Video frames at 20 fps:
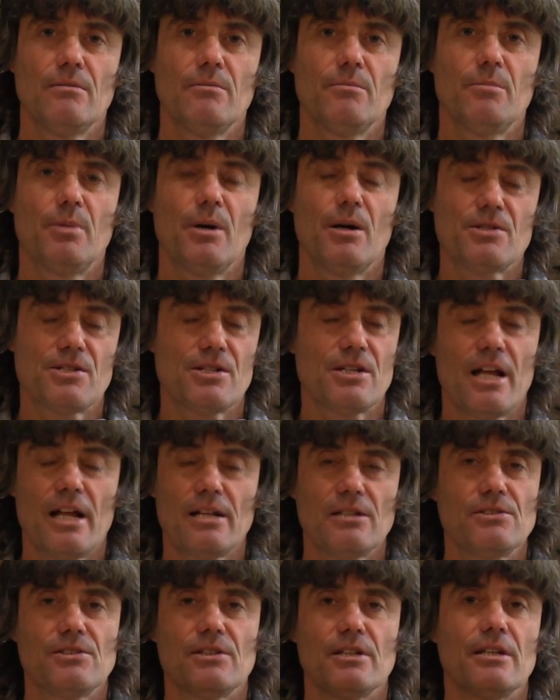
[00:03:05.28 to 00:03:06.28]

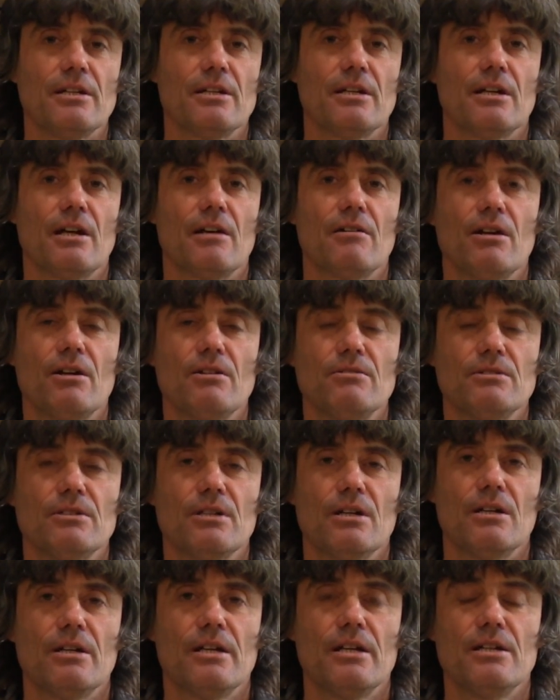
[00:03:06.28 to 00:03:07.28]
personality and our
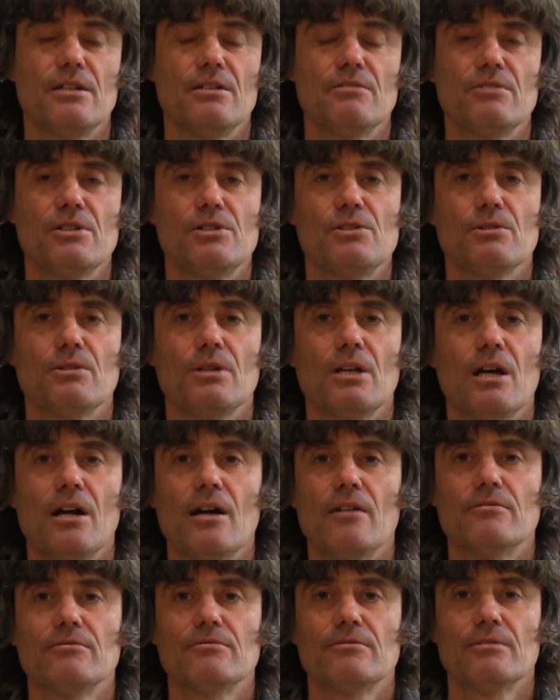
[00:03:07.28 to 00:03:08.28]
own individual
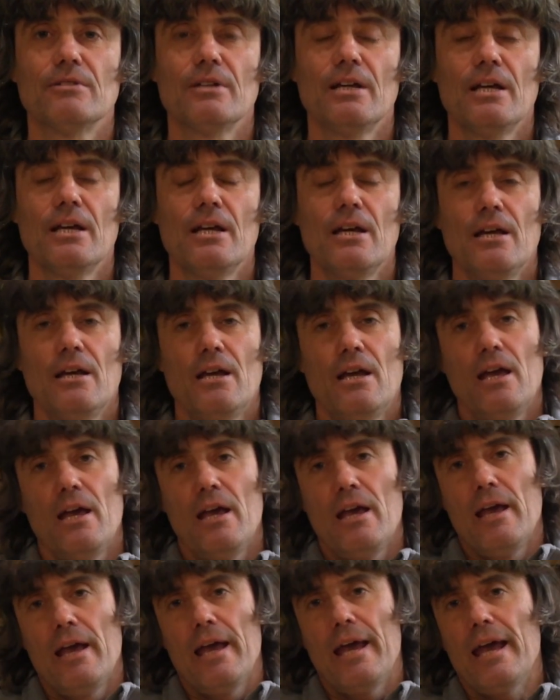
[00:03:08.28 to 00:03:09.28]
life.
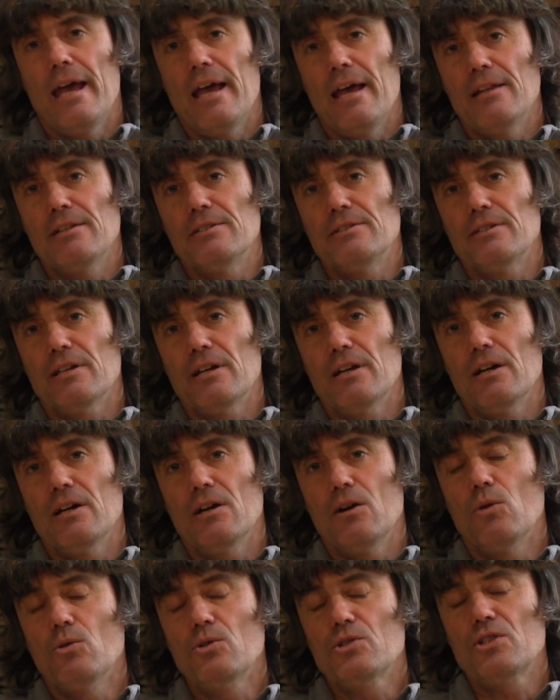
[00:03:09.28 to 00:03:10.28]
And
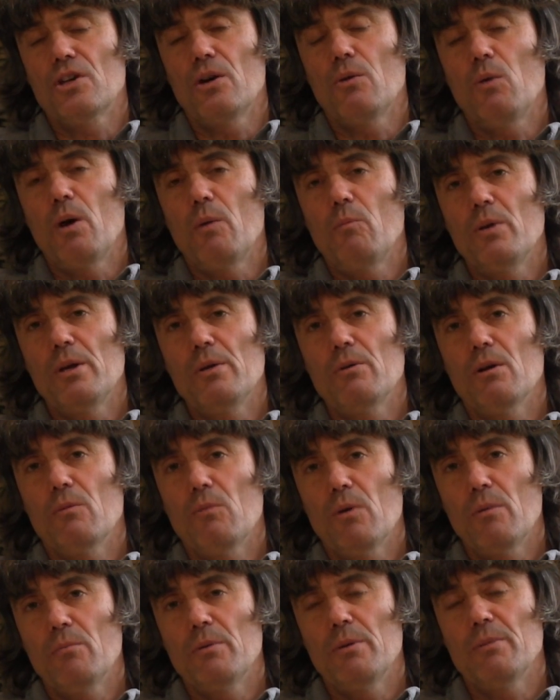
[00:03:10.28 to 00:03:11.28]
also when
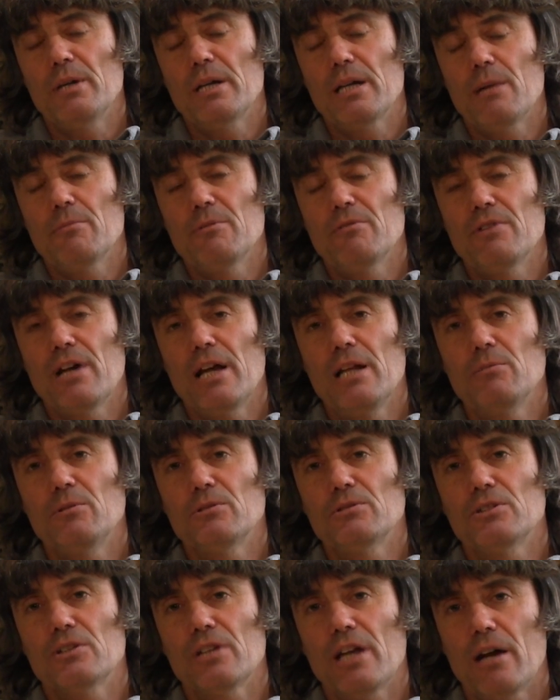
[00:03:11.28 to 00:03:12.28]
we become
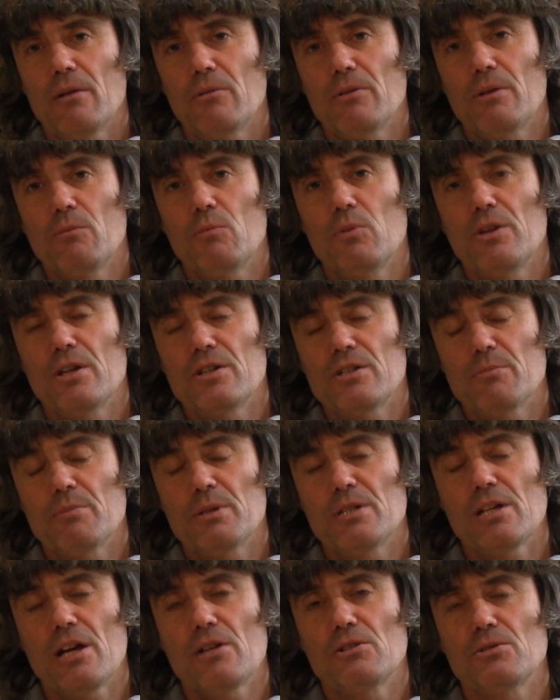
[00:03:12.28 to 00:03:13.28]
available to that, there's a
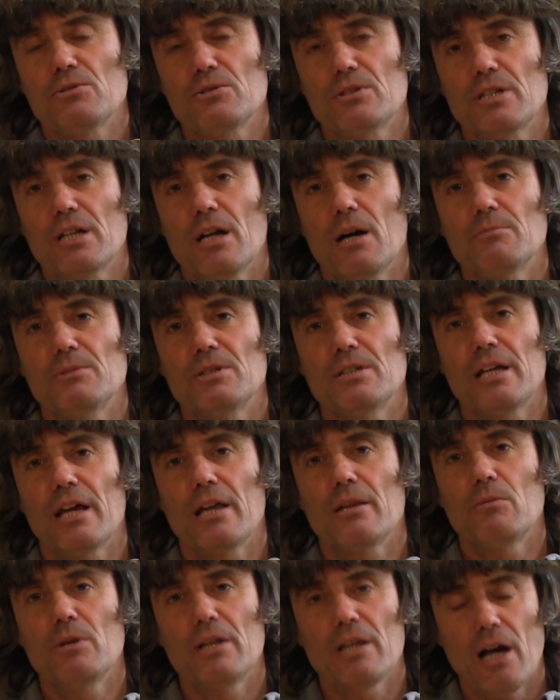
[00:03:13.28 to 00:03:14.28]
potential to come
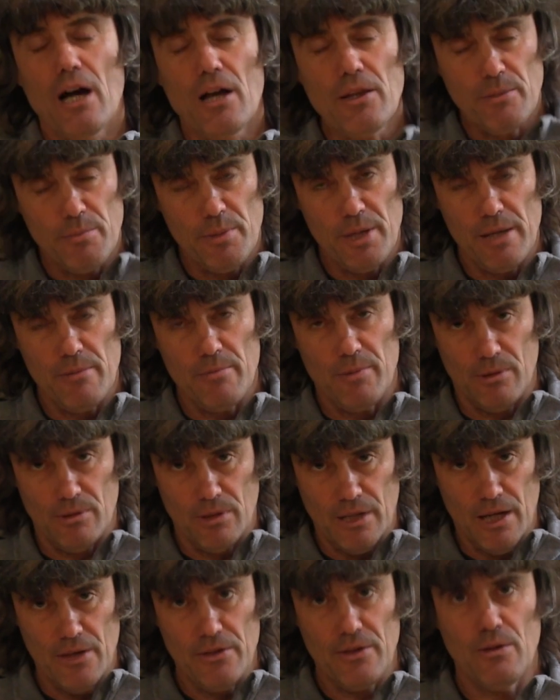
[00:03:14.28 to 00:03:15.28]
together with other
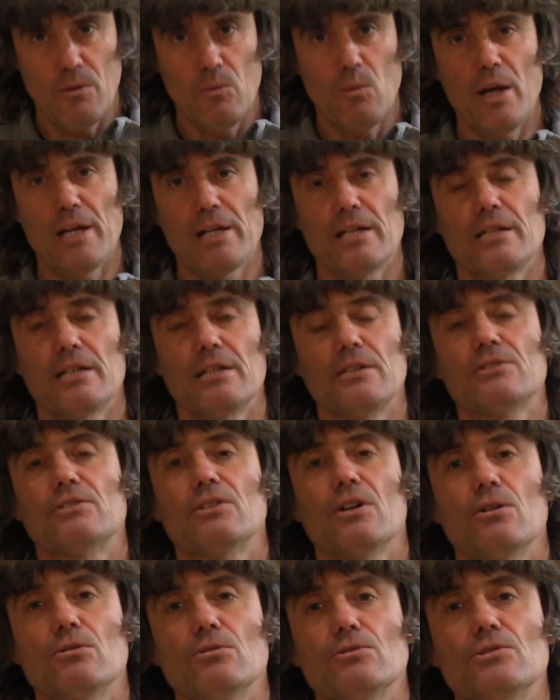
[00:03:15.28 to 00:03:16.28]
people, other awakening
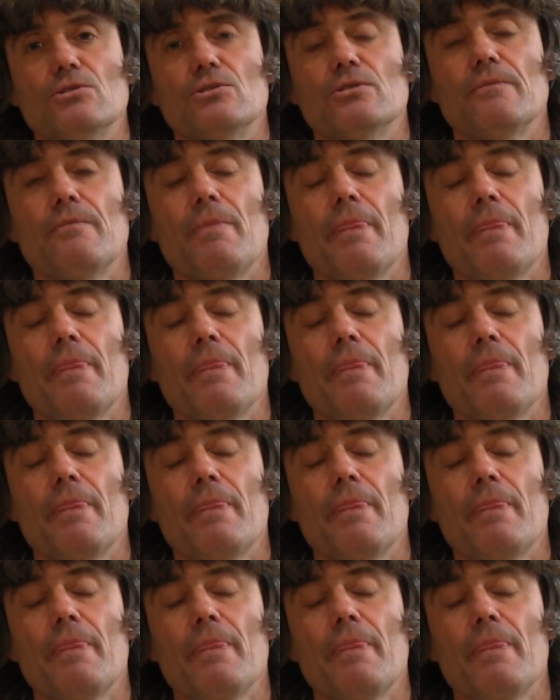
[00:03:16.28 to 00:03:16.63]
souls,